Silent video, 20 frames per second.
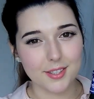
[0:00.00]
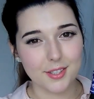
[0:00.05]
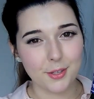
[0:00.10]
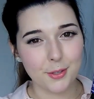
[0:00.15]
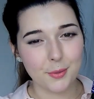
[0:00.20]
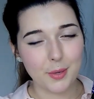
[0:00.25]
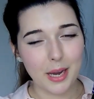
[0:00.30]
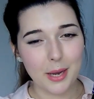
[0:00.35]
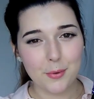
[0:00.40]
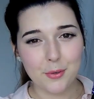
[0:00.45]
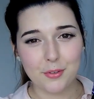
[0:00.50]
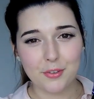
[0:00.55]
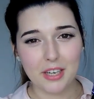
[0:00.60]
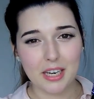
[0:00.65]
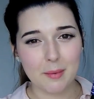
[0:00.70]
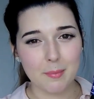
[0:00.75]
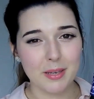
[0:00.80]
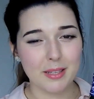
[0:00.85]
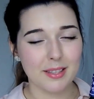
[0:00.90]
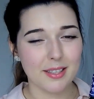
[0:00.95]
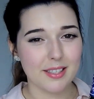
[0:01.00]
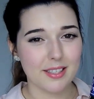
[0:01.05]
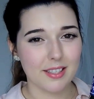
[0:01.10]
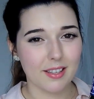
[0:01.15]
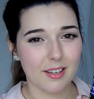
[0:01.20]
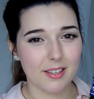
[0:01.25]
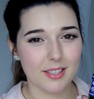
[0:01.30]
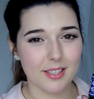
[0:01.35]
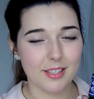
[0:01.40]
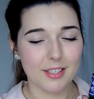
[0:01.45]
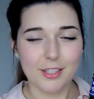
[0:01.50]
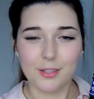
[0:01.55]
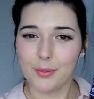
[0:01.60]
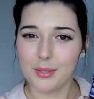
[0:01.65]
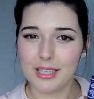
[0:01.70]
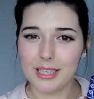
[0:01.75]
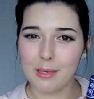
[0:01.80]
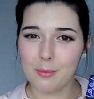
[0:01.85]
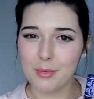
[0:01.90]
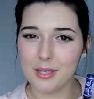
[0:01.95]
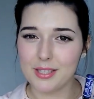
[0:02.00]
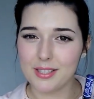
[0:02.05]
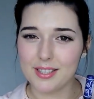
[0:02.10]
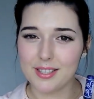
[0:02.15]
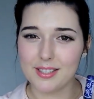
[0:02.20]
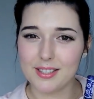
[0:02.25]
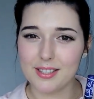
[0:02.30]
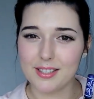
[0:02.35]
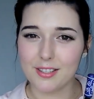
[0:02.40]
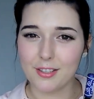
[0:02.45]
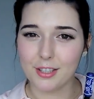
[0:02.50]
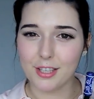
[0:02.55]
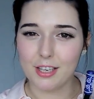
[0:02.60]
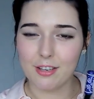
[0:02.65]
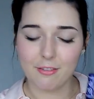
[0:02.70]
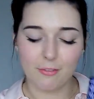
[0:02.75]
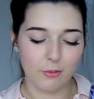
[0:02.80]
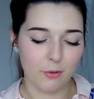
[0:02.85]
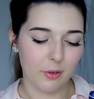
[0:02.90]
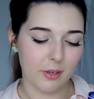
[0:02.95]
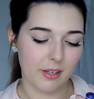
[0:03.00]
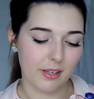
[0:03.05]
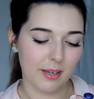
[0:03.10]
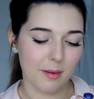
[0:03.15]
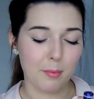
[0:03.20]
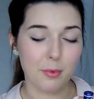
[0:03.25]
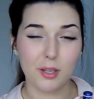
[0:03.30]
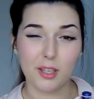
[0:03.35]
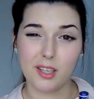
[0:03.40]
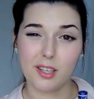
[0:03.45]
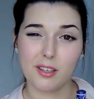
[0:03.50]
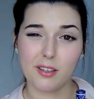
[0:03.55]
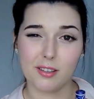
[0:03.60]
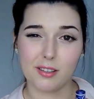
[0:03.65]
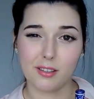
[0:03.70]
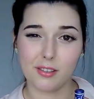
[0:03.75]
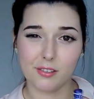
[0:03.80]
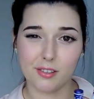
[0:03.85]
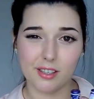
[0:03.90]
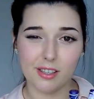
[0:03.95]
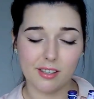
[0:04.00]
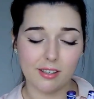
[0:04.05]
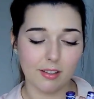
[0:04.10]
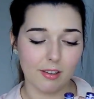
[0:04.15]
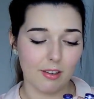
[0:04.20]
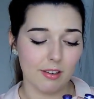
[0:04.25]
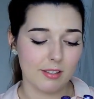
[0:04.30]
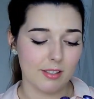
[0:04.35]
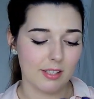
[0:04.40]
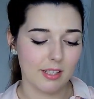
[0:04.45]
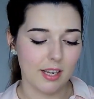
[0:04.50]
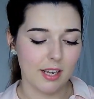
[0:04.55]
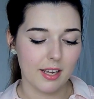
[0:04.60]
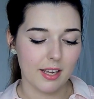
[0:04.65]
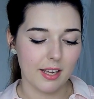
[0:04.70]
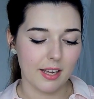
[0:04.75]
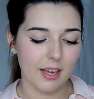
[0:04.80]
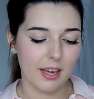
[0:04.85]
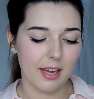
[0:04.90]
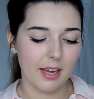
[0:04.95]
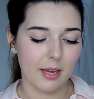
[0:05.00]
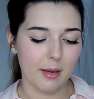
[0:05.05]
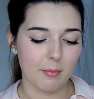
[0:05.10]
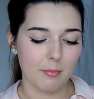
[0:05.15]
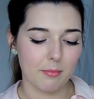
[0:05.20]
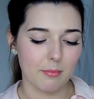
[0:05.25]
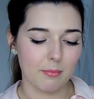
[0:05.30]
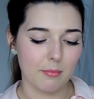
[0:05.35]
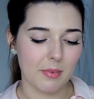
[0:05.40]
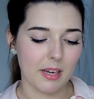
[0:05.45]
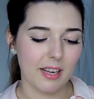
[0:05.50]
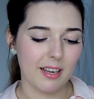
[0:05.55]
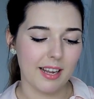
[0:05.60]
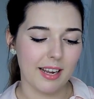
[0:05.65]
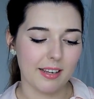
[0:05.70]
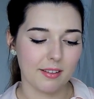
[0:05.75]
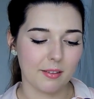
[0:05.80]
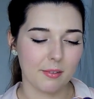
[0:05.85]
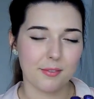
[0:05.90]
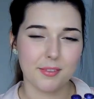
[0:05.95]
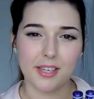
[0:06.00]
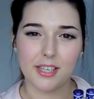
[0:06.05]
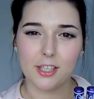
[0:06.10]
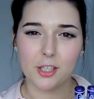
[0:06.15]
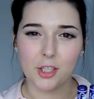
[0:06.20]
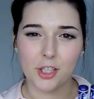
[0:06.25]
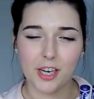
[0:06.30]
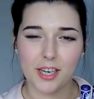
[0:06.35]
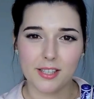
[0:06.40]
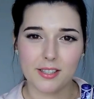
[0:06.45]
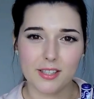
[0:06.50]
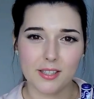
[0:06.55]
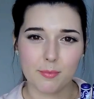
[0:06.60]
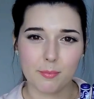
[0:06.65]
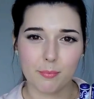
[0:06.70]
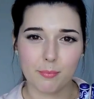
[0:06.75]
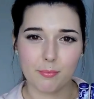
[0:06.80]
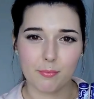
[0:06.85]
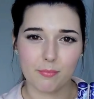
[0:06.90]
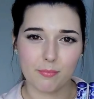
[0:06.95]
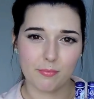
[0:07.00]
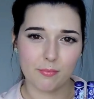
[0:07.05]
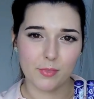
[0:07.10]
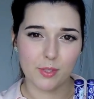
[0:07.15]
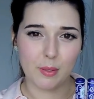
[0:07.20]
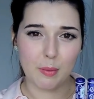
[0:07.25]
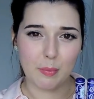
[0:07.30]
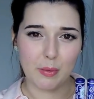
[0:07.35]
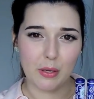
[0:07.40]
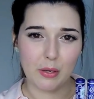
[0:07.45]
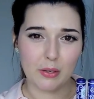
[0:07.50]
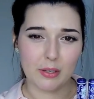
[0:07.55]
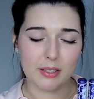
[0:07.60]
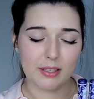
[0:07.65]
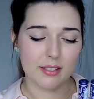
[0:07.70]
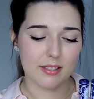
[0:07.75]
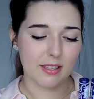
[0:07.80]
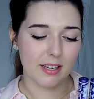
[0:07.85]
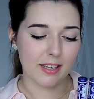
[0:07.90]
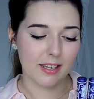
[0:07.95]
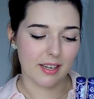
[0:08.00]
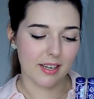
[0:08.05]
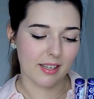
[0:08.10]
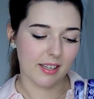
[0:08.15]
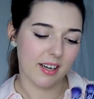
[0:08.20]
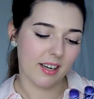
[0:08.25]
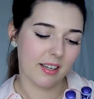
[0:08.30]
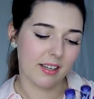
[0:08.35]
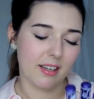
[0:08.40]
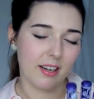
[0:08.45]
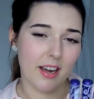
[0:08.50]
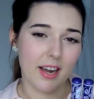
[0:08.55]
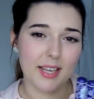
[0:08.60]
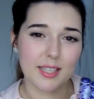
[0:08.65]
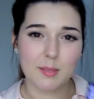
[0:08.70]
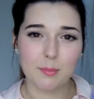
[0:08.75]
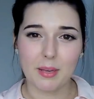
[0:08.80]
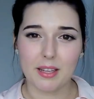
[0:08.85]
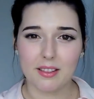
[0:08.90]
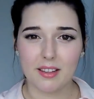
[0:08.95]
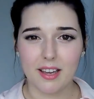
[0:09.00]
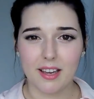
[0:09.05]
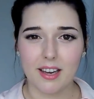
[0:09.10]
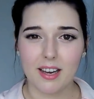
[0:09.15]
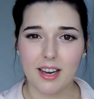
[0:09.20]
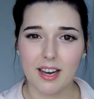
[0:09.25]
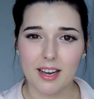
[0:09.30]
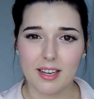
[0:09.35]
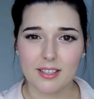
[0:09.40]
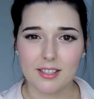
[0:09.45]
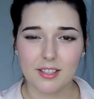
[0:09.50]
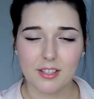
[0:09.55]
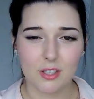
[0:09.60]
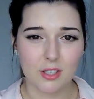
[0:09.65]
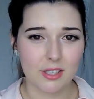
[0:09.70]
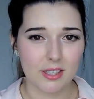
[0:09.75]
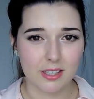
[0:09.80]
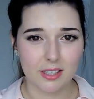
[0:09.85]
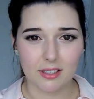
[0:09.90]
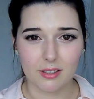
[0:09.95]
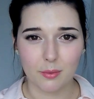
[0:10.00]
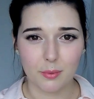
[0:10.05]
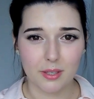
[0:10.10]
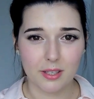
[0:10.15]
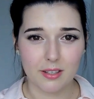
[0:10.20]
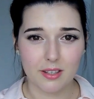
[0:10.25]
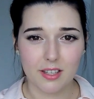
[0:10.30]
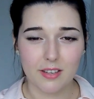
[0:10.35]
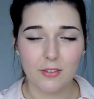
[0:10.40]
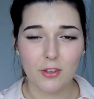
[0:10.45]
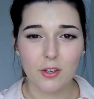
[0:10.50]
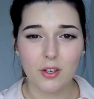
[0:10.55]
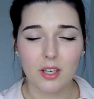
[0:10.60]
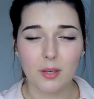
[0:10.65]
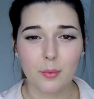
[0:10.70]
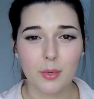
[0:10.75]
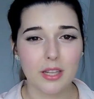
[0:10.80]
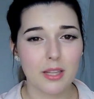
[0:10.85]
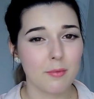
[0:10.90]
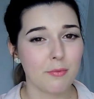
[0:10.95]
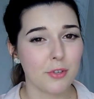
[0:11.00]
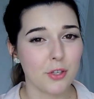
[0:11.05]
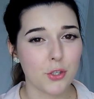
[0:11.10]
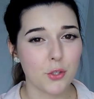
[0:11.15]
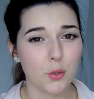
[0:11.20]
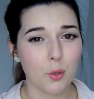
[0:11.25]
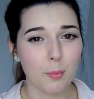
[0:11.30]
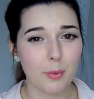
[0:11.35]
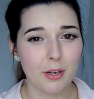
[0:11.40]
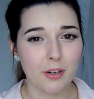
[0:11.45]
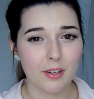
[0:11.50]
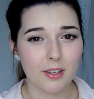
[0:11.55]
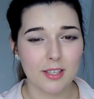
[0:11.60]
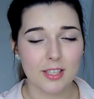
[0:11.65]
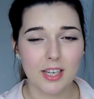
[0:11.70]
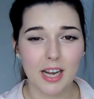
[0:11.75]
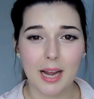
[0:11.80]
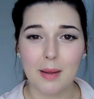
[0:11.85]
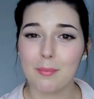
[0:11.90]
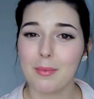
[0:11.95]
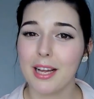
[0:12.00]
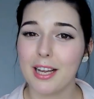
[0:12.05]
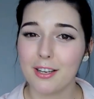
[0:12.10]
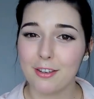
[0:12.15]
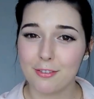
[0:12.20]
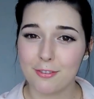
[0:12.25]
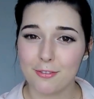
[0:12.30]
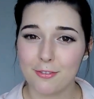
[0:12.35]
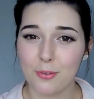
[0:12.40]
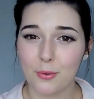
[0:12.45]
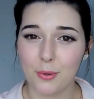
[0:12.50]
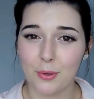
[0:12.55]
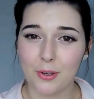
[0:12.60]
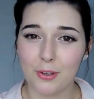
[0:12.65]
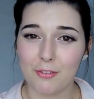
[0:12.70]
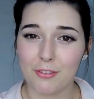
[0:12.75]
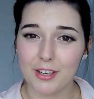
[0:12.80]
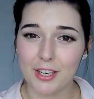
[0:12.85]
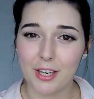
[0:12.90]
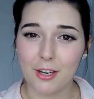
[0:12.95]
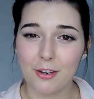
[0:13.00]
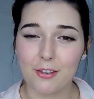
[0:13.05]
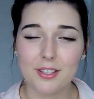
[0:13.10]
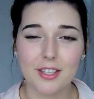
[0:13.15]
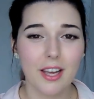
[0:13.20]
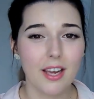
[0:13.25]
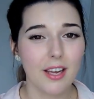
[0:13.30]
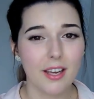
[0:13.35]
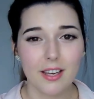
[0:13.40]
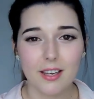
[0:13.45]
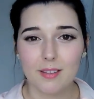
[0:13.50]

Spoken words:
So I would recommend these glosses to any princesses looking for a pretty good green gloss. I like the red shades. To be honest, they are kind of nice, but they are hard to deal with. If you're going to wear them for a short period of time, like 4 videos,